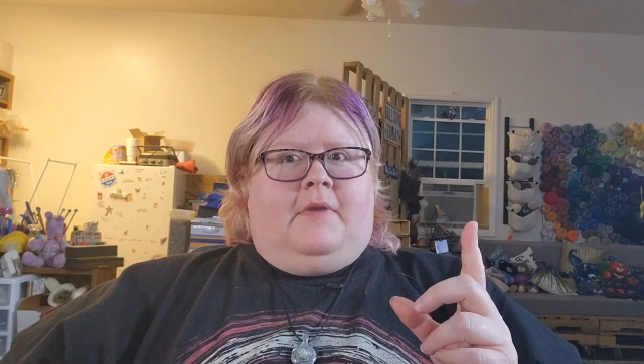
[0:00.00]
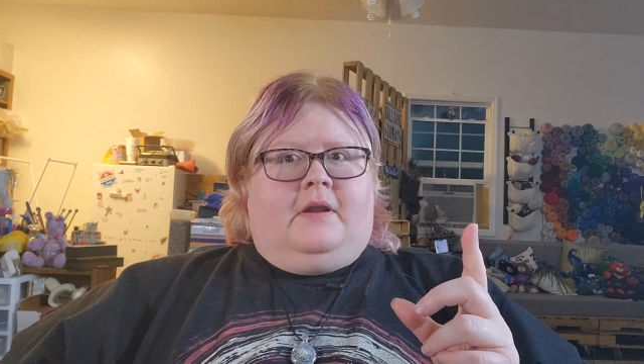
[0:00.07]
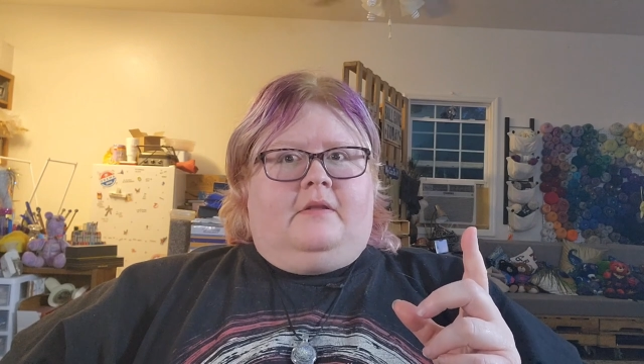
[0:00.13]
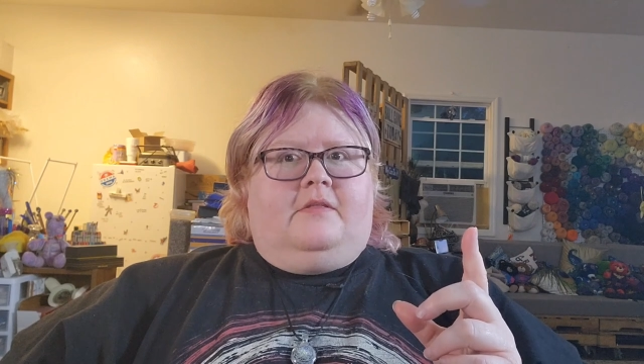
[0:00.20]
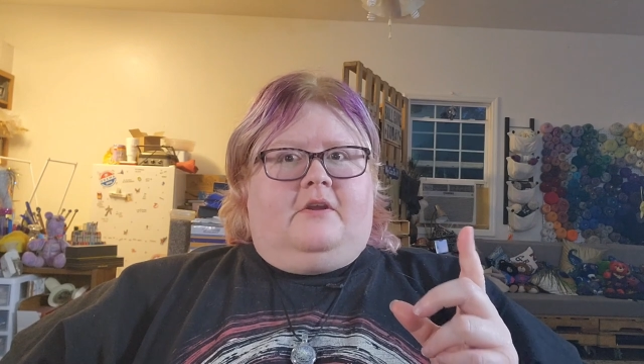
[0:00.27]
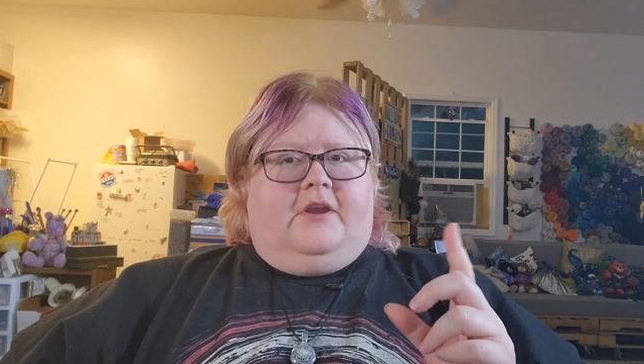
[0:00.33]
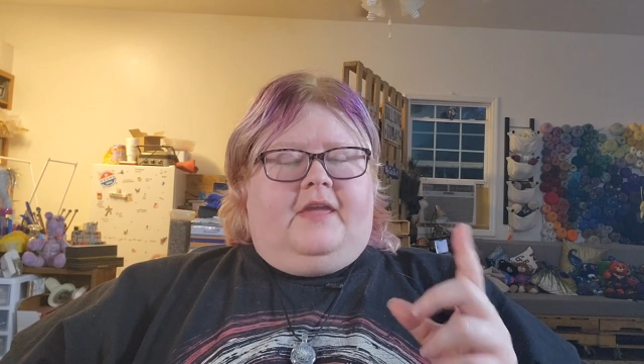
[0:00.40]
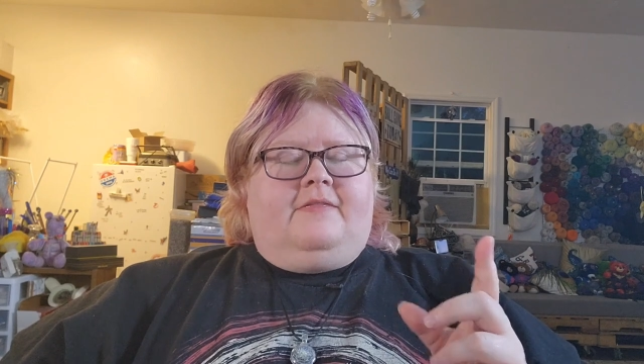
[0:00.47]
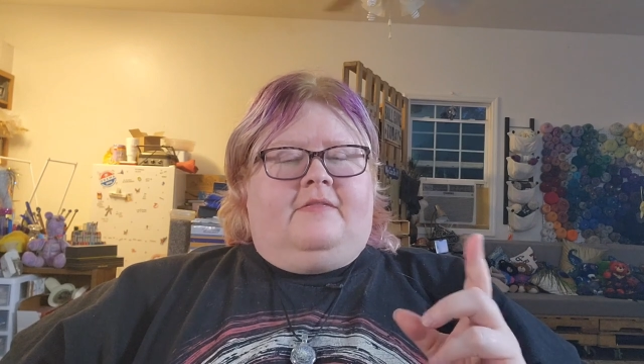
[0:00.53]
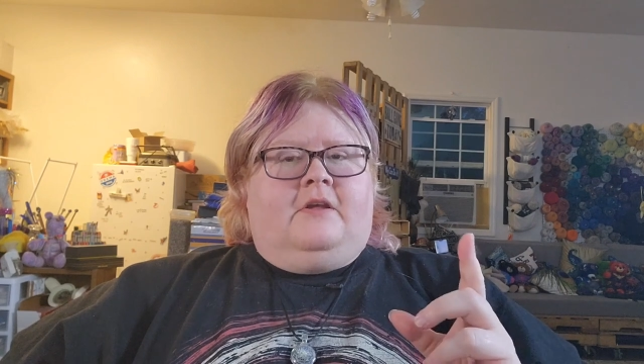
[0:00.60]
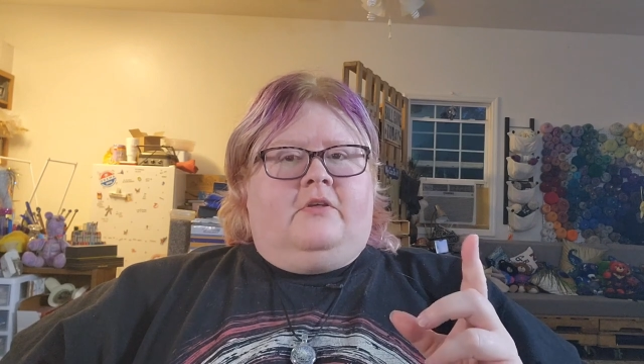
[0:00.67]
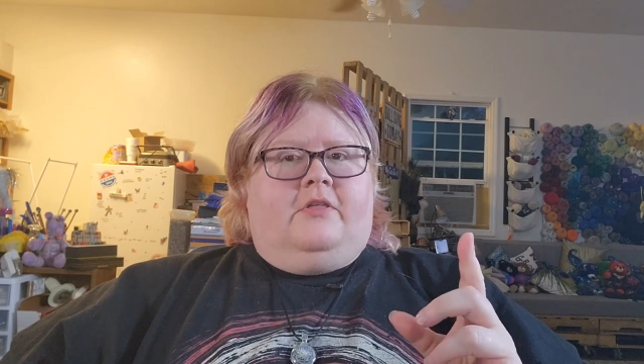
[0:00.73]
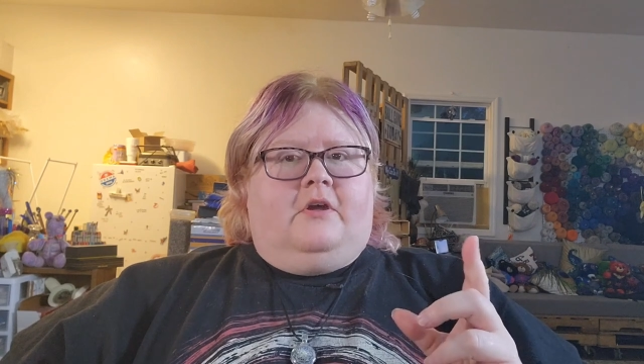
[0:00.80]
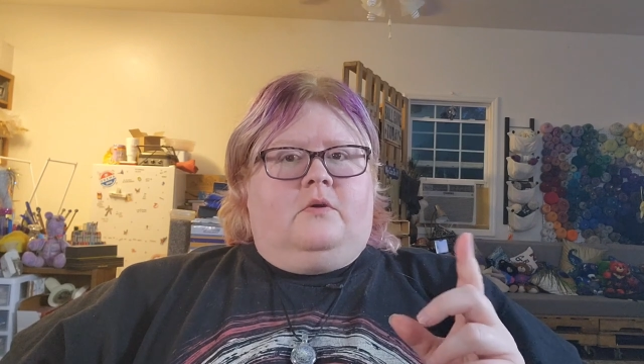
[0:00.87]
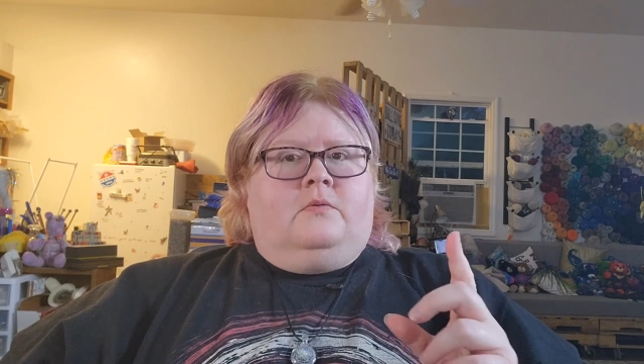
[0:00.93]

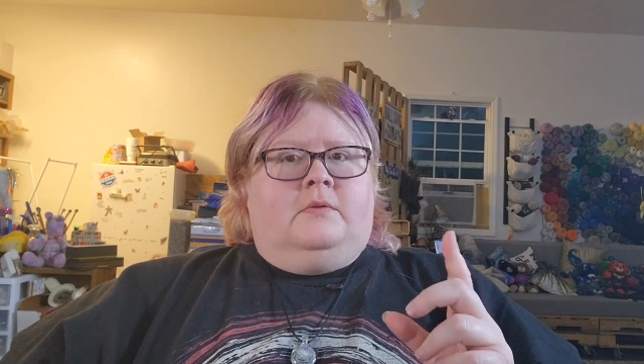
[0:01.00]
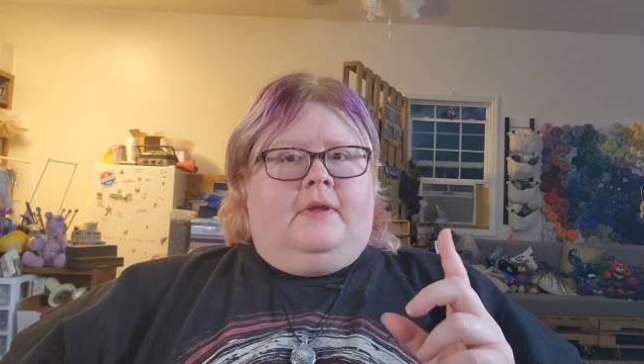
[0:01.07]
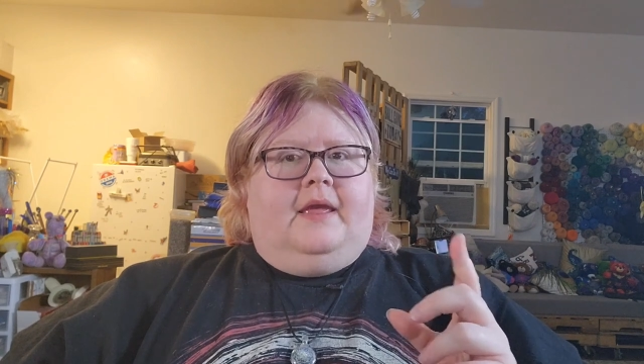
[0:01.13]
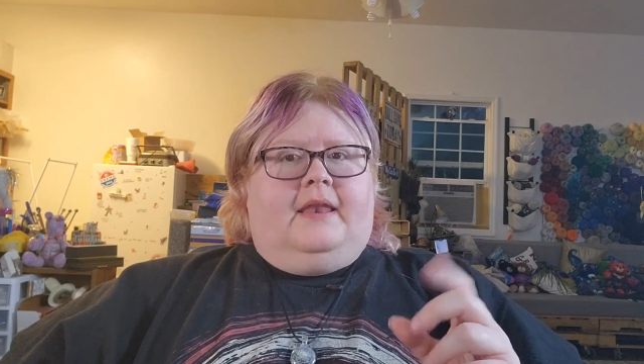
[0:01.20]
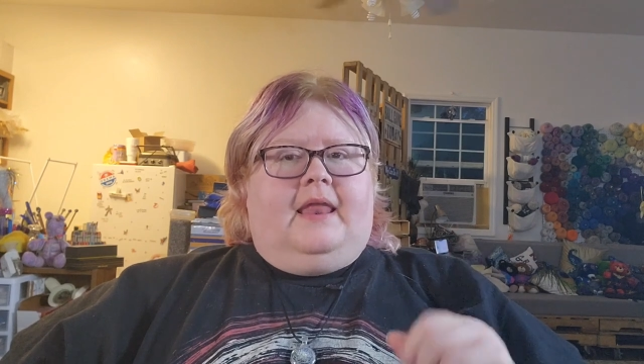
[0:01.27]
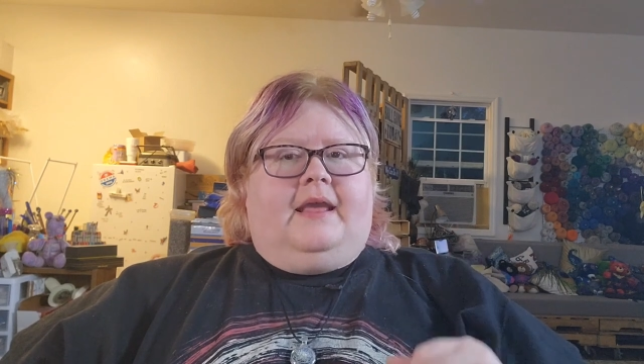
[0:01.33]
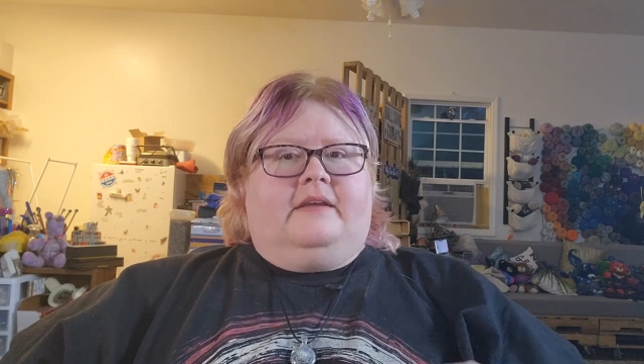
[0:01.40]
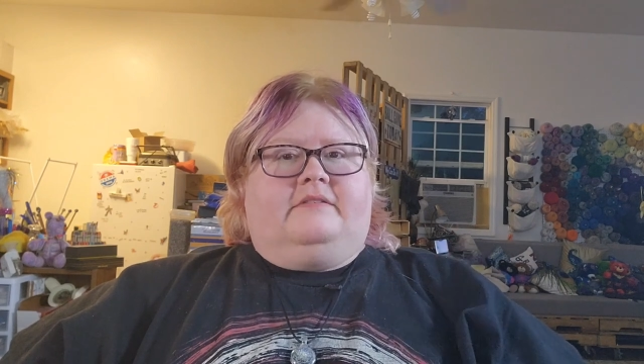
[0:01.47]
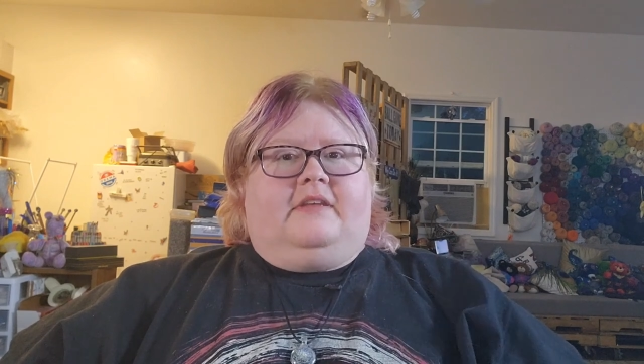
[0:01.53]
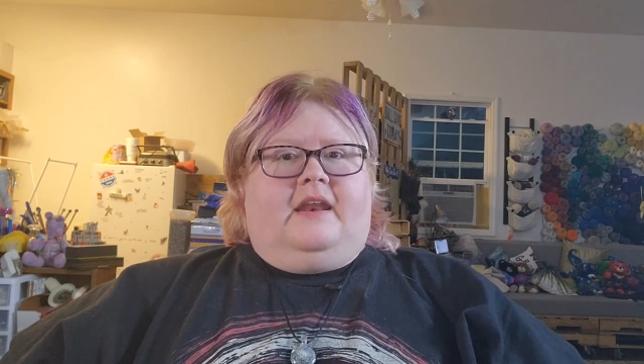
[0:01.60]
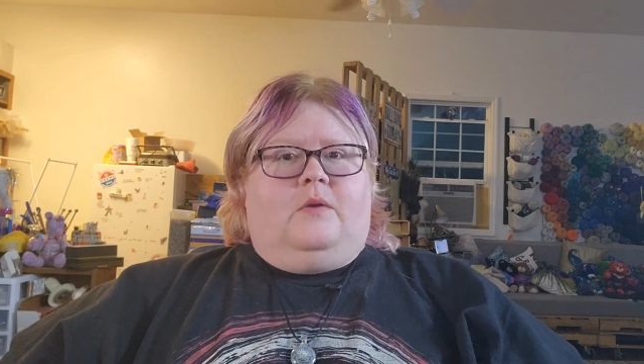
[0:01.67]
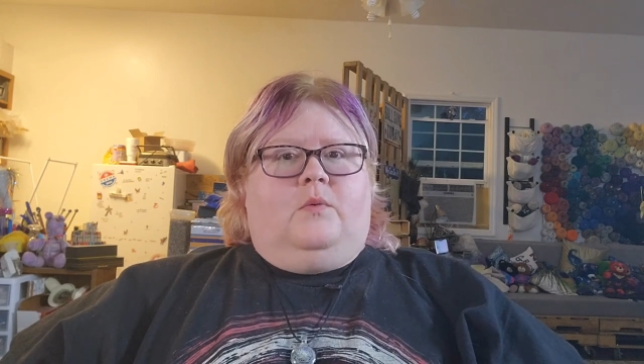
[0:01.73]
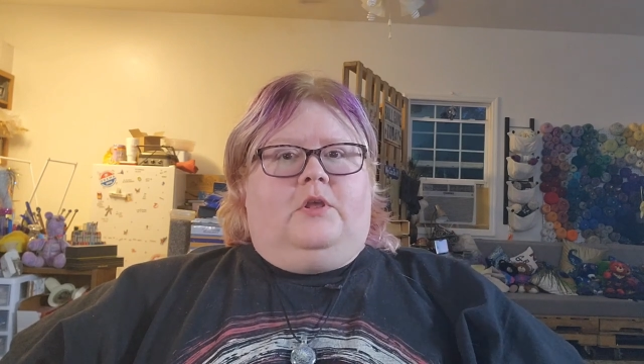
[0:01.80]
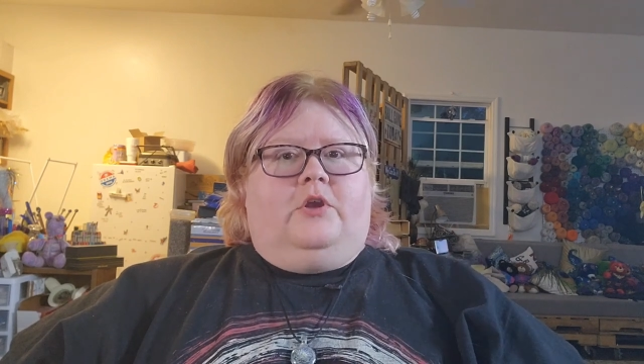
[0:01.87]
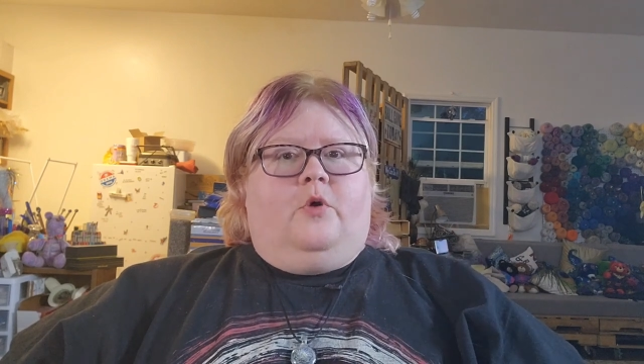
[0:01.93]
there though. And like I said,
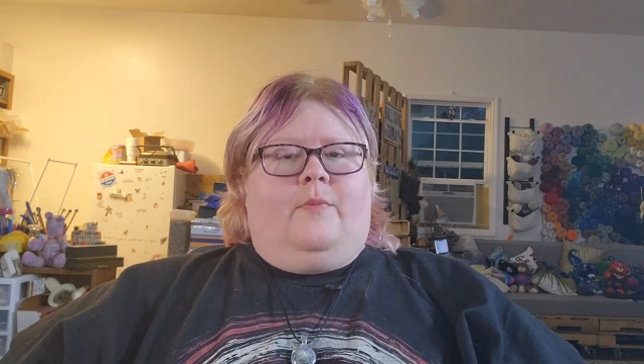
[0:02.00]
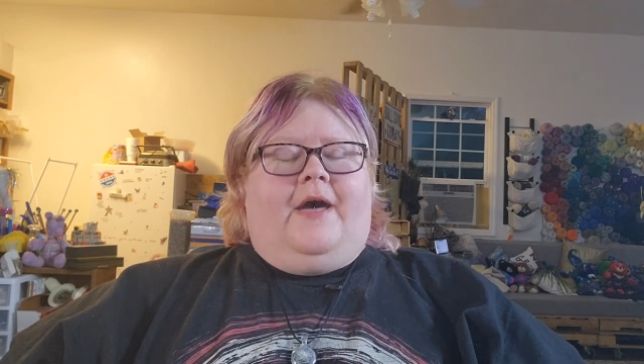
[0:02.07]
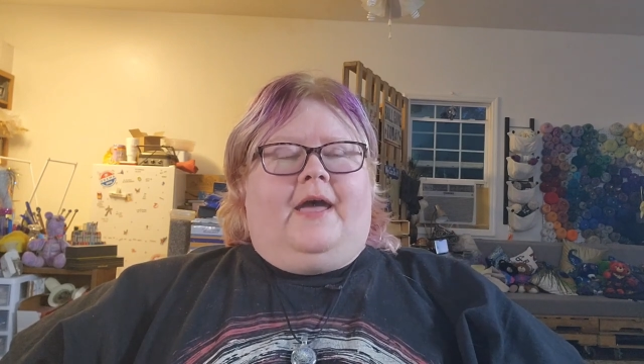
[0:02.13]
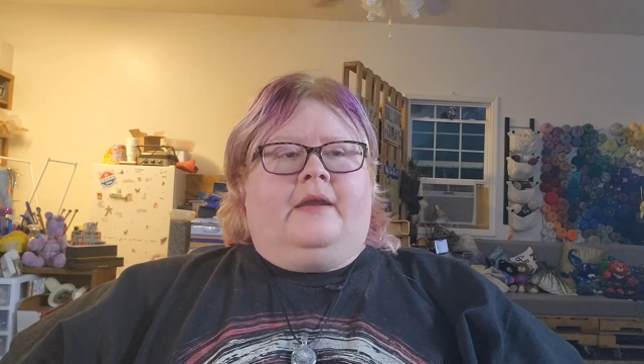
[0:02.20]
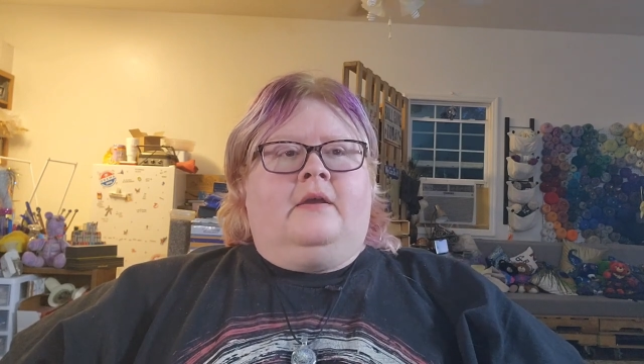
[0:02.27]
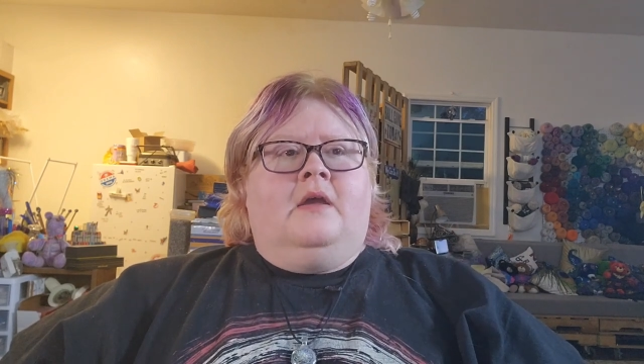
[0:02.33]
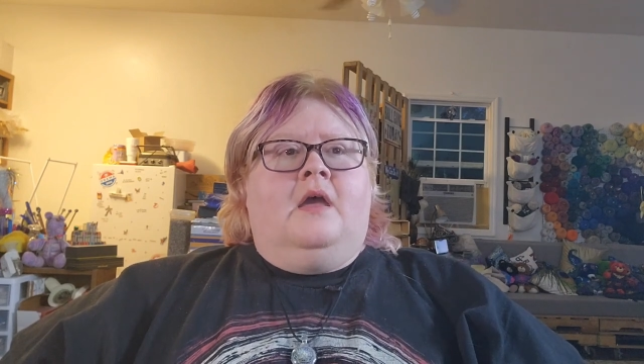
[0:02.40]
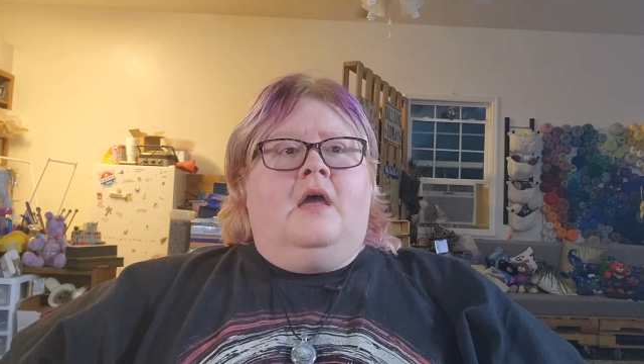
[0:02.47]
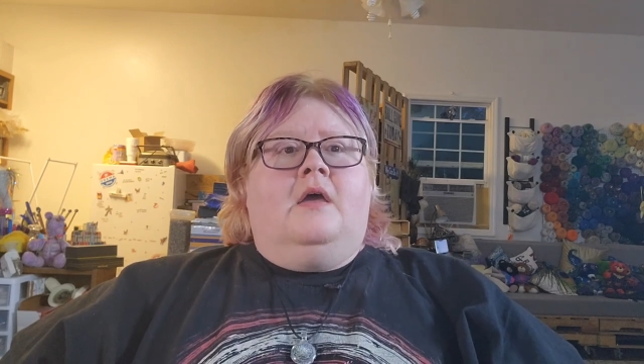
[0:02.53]
I will go back.